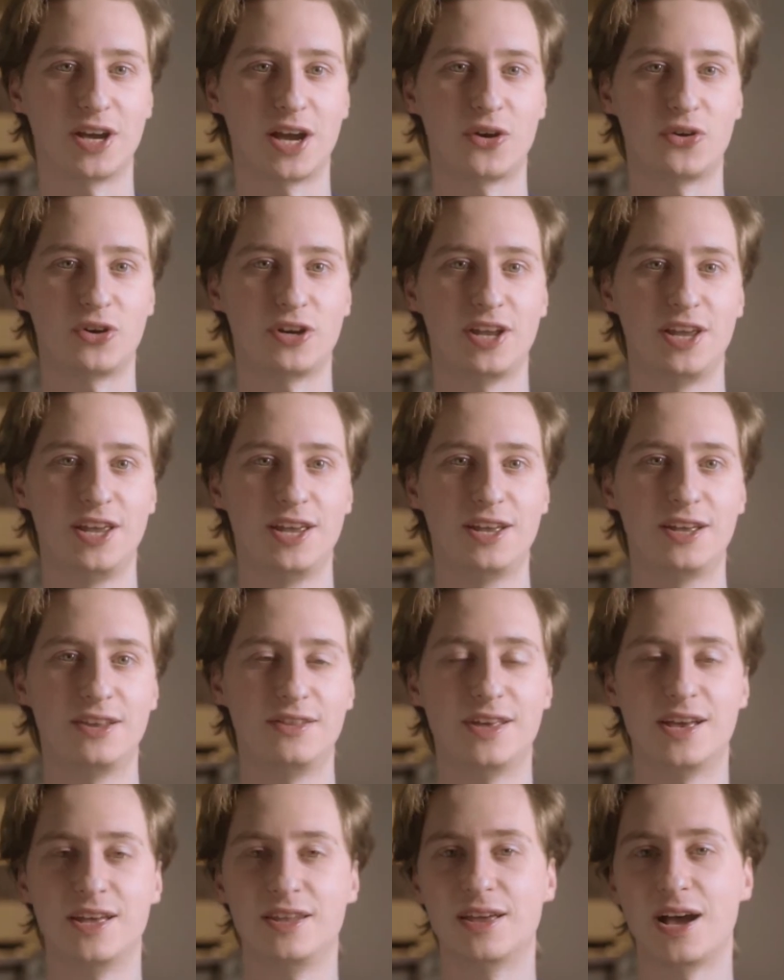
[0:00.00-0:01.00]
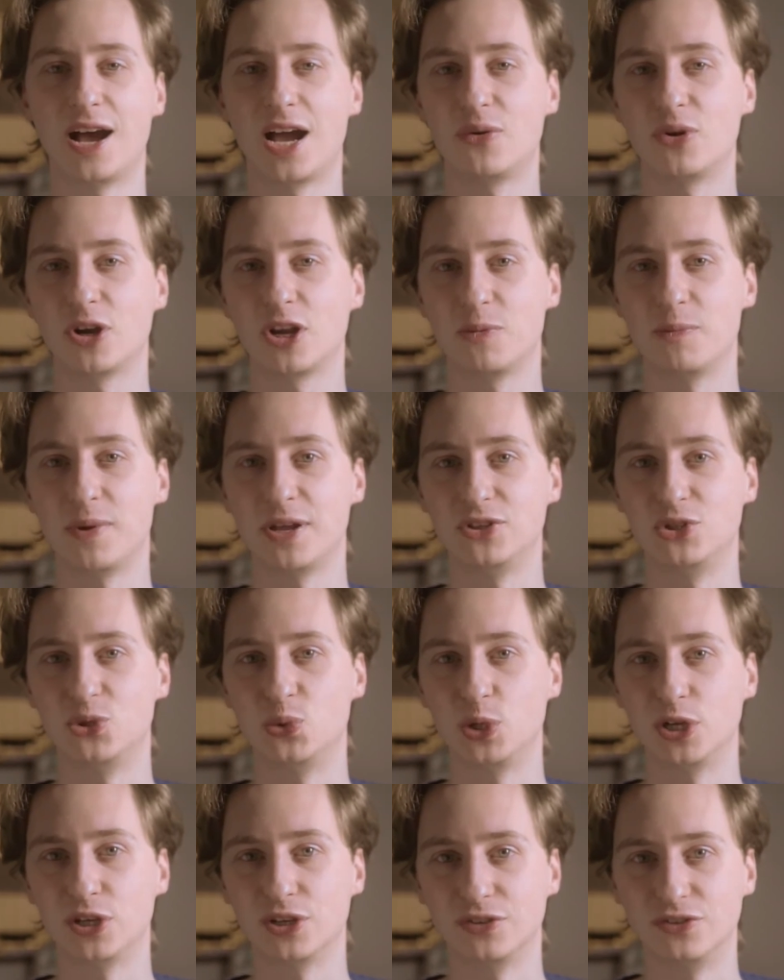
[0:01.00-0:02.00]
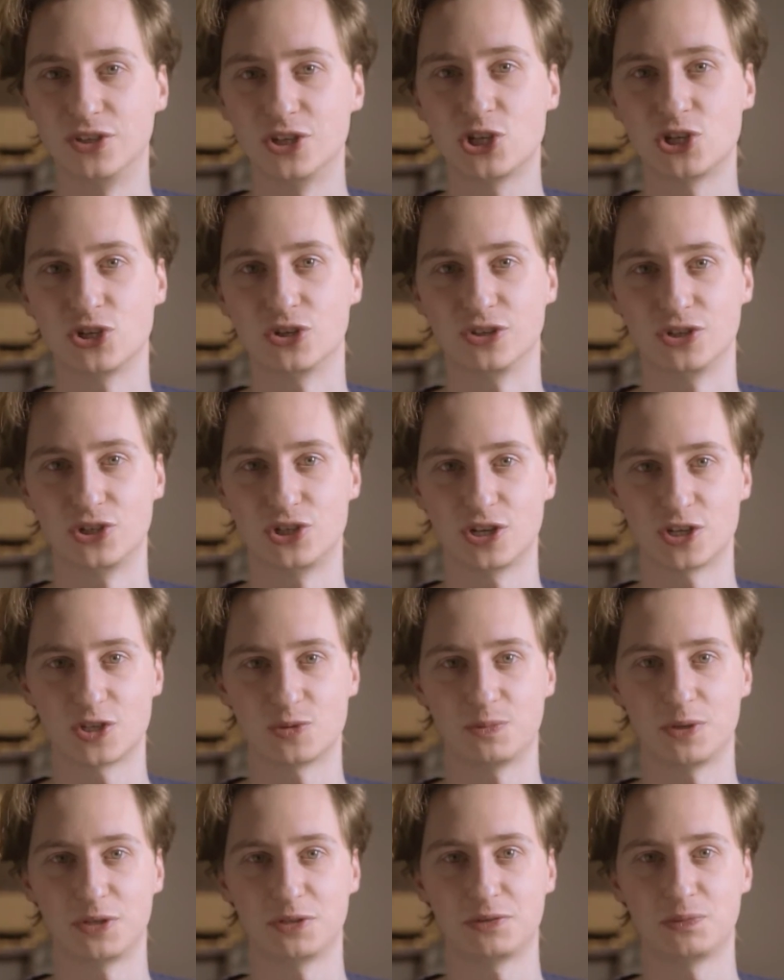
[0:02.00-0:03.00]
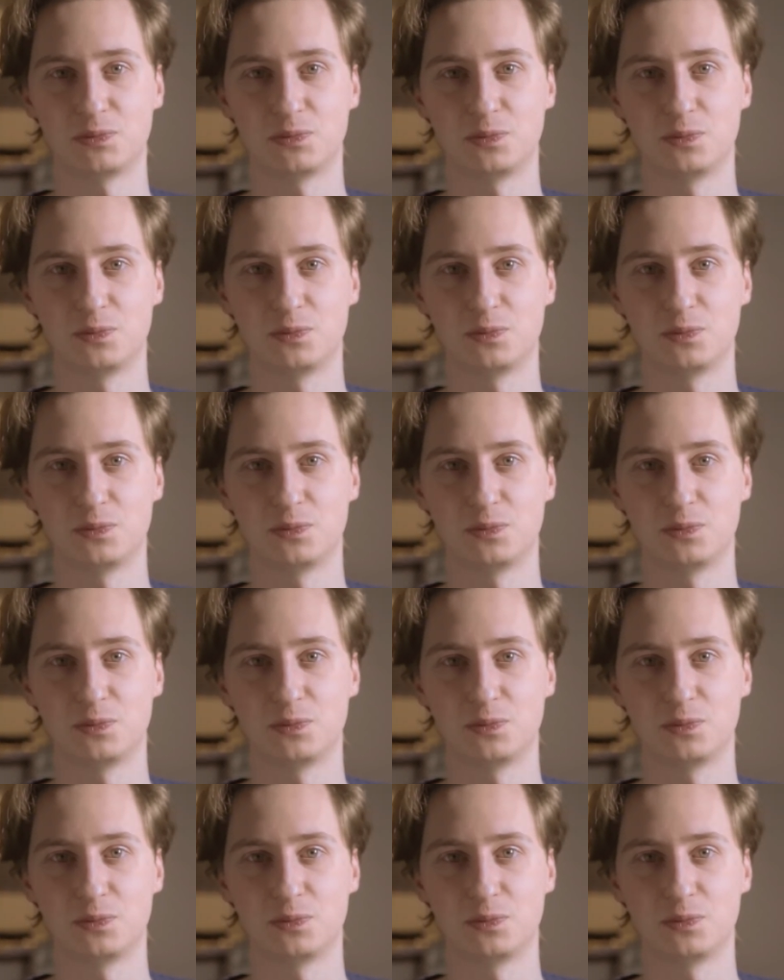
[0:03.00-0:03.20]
iron, then I recommend doing an additional adjustment.